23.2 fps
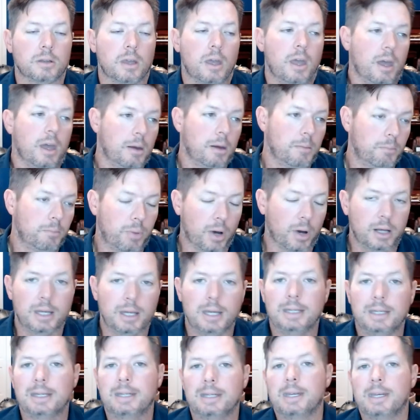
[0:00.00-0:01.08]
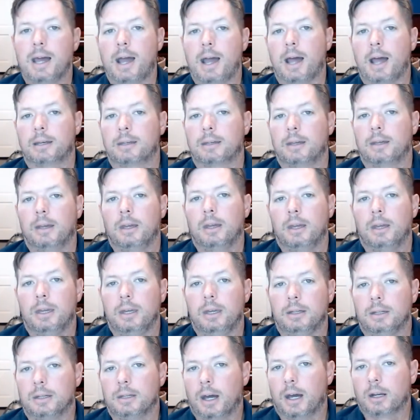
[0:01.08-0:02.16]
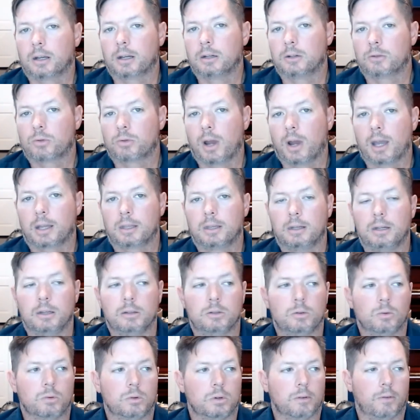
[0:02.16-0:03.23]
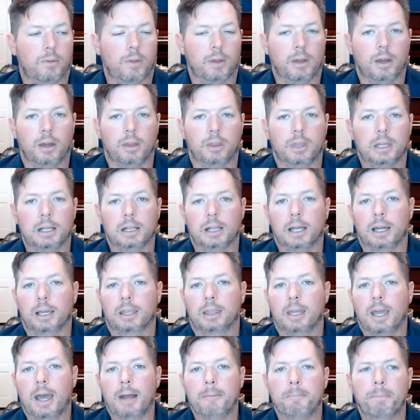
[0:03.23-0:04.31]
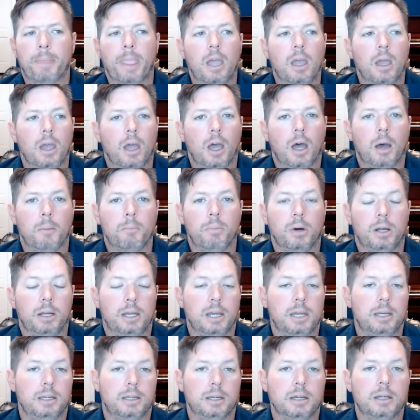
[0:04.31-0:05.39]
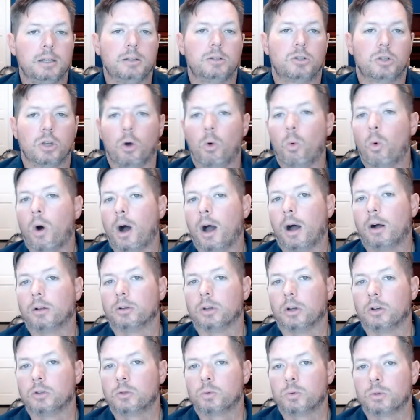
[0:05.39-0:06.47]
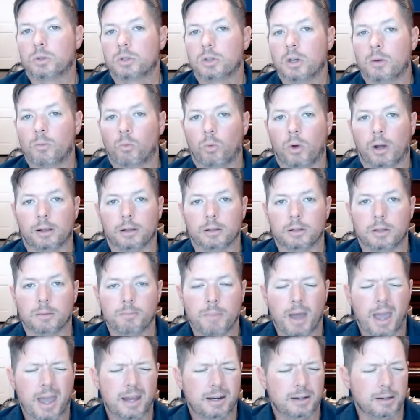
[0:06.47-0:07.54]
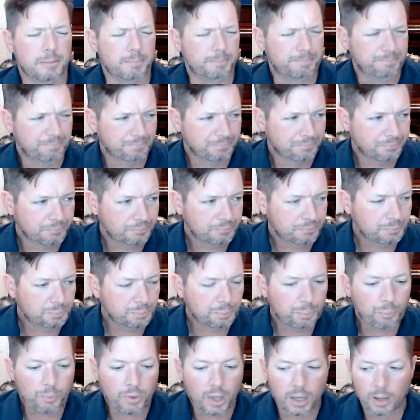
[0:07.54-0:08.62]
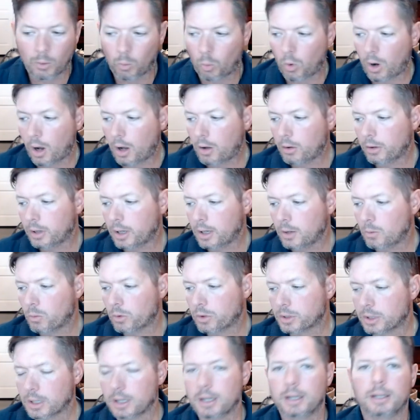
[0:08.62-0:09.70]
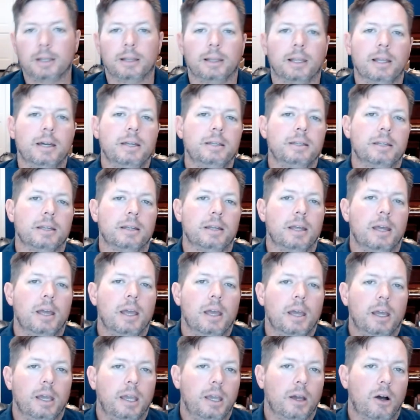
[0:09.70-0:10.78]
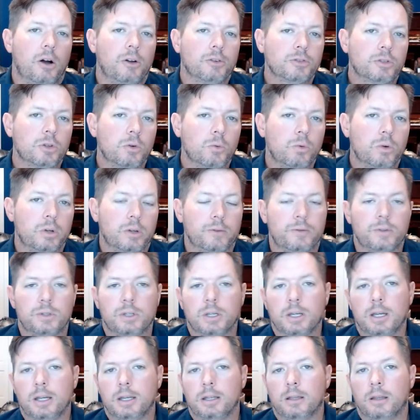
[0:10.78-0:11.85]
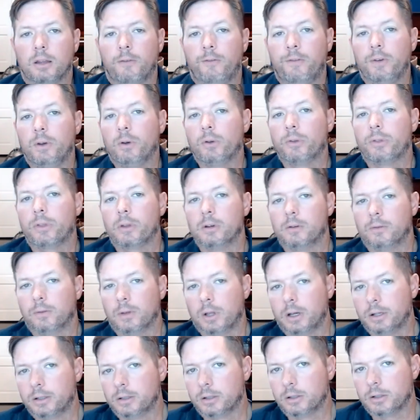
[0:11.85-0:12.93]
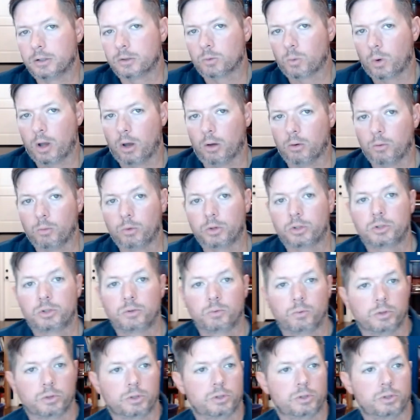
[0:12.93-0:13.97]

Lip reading: But he did not. He did not contract any sort of thing like that, but he did sow wild oats with some reckless abandon. And while he was in London, he also would have seen the filth of London as well, which was,